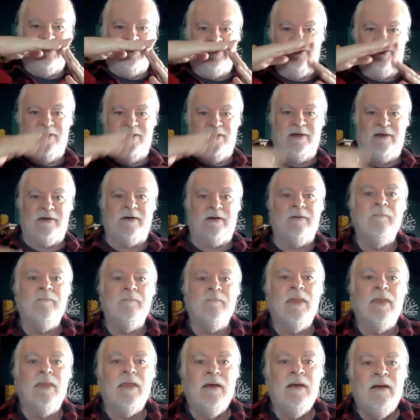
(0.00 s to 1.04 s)
hockey stick.
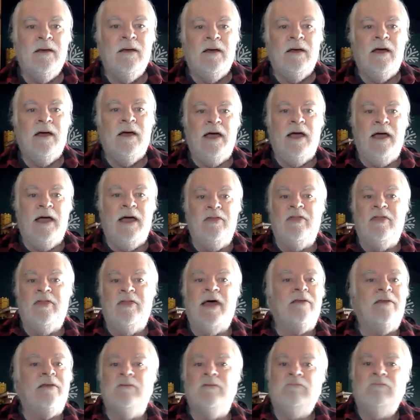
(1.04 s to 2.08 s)

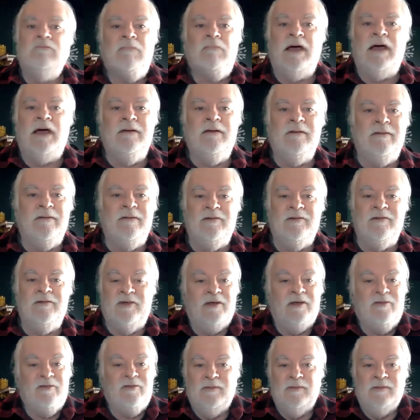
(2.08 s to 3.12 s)
And
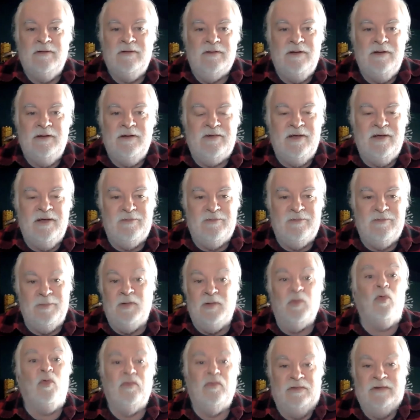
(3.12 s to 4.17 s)
it
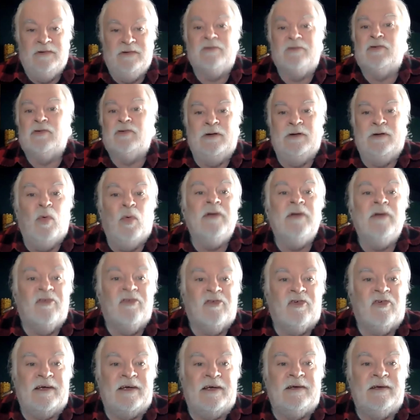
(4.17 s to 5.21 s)
takes me literally
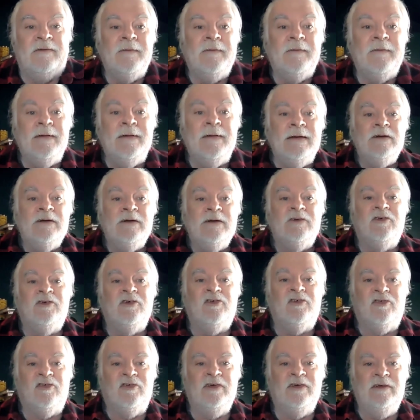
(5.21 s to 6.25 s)
1 second
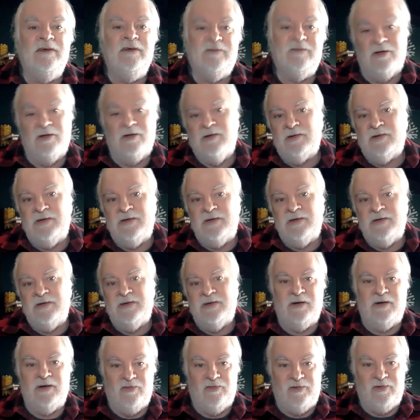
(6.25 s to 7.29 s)
to look at a
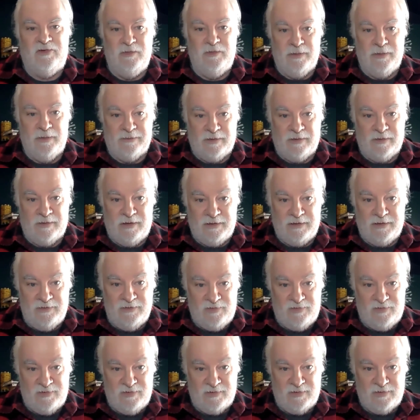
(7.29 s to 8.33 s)
chart and see whether a
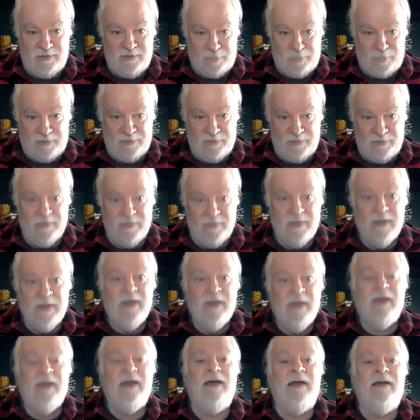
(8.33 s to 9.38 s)
hockey stick is present.
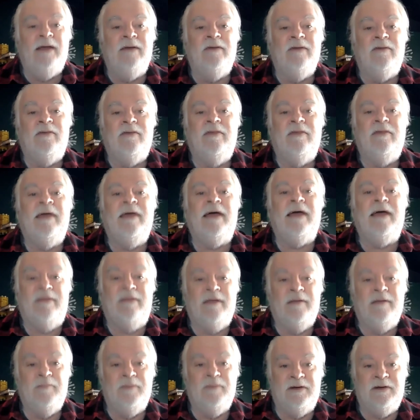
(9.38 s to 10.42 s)
And
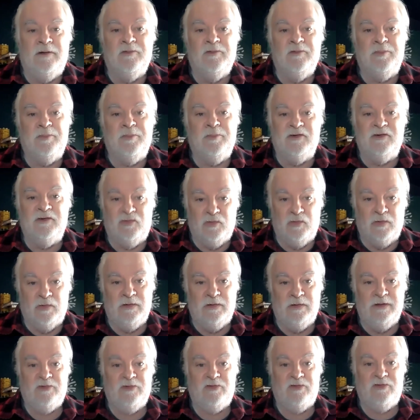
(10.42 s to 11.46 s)
that then becomes my
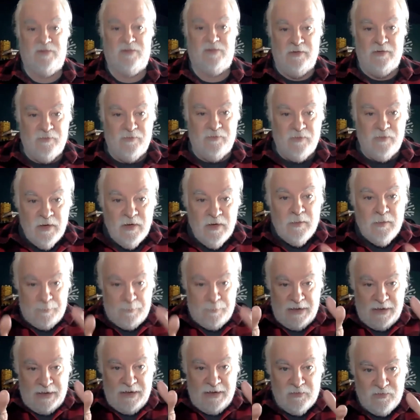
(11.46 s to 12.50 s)
short list of
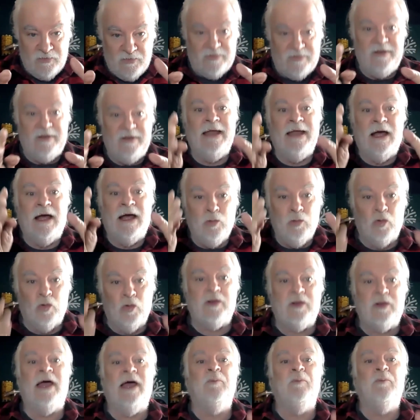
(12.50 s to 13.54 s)
pairs to now
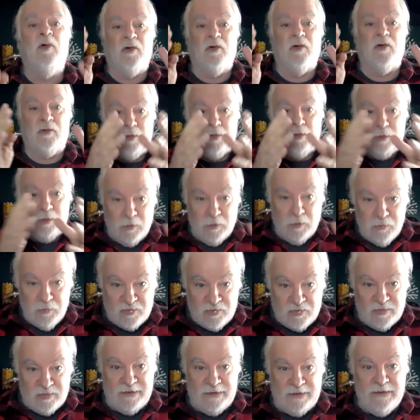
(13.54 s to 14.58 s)
look at more
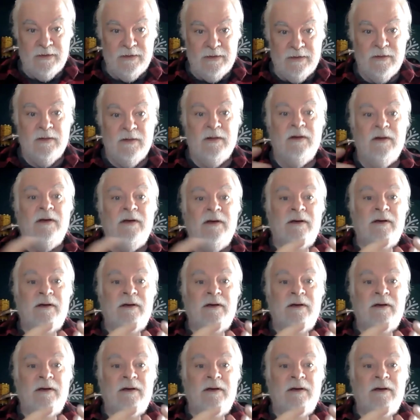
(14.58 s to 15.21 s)
closely